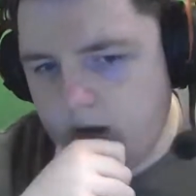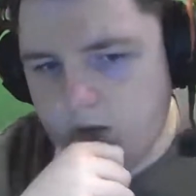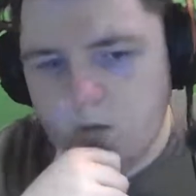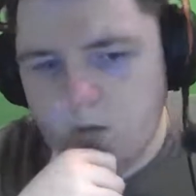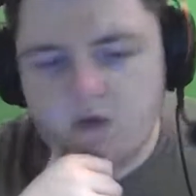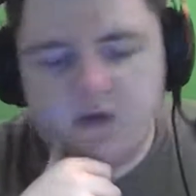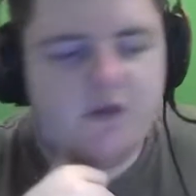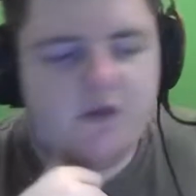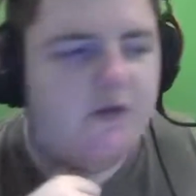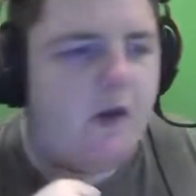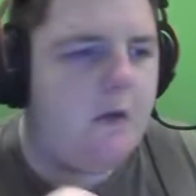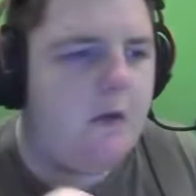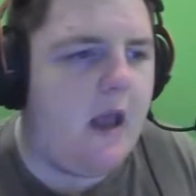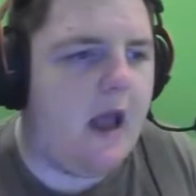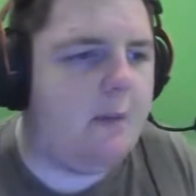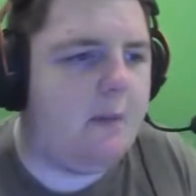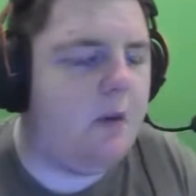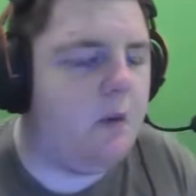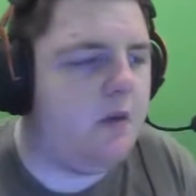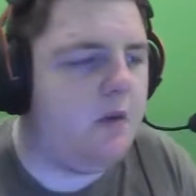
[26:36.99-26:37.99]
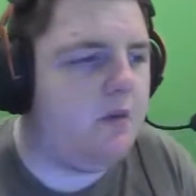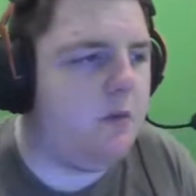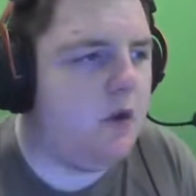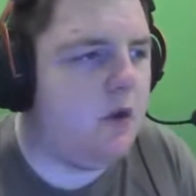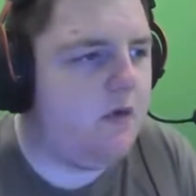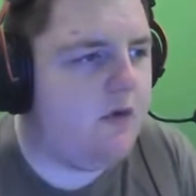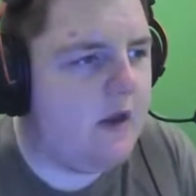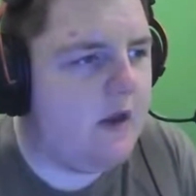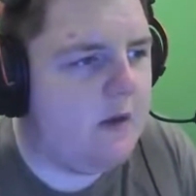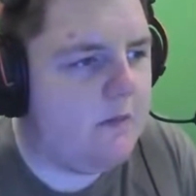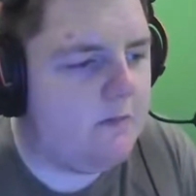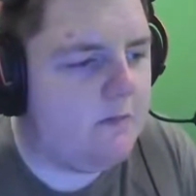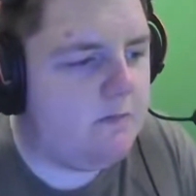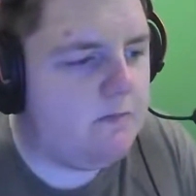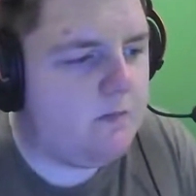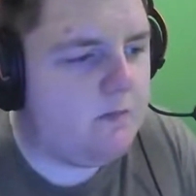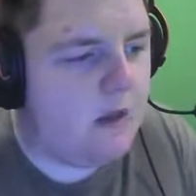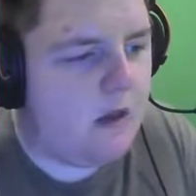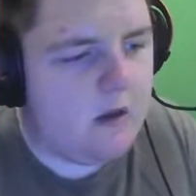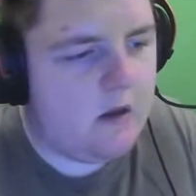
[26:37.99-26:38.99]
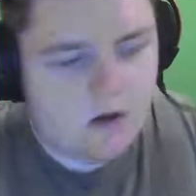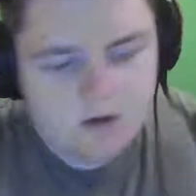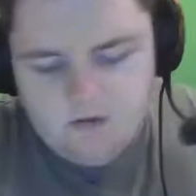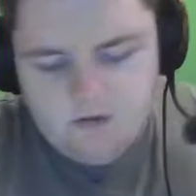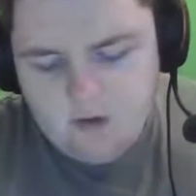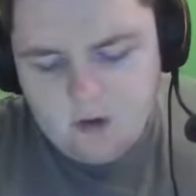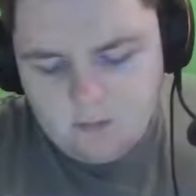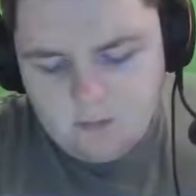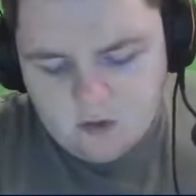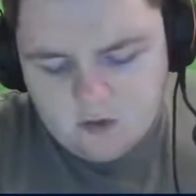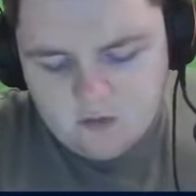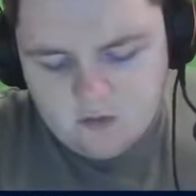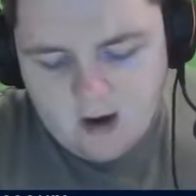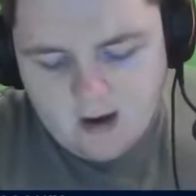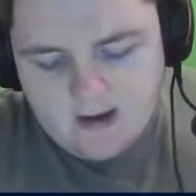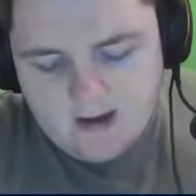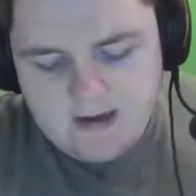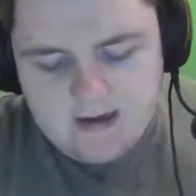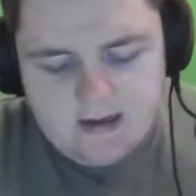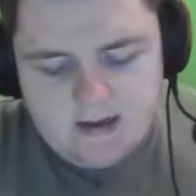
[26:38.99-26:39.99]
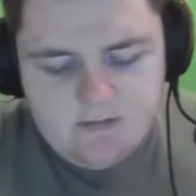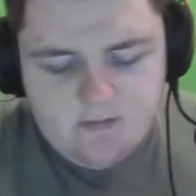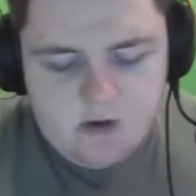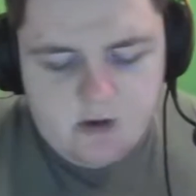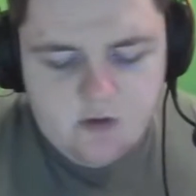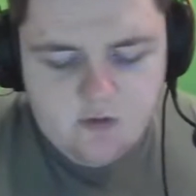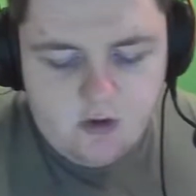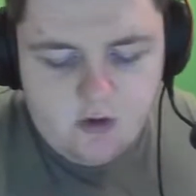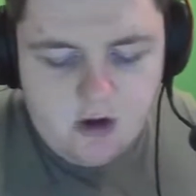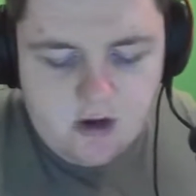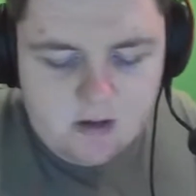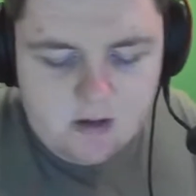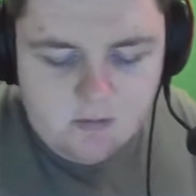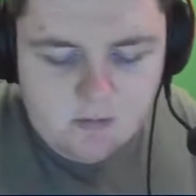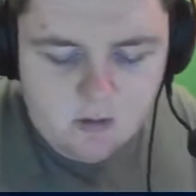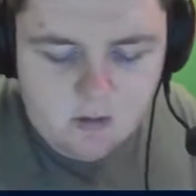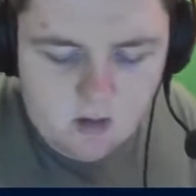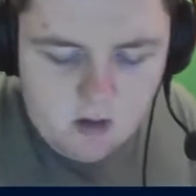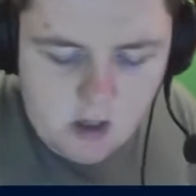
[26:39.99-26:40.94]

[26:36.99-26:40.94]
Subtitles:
Wasn't very happy with moving. You saw him crying, leaving training.